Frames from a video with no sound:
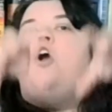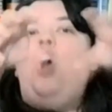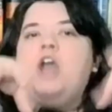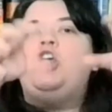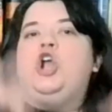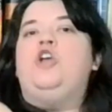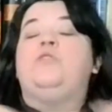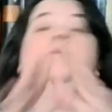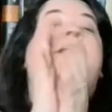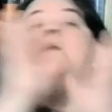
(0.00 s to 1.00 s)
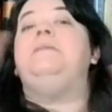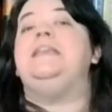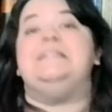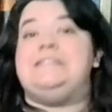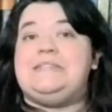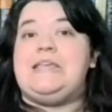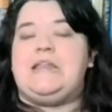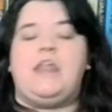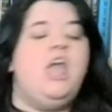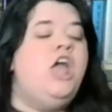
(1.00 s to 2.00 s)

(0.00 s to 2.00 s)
on Earth without being seen.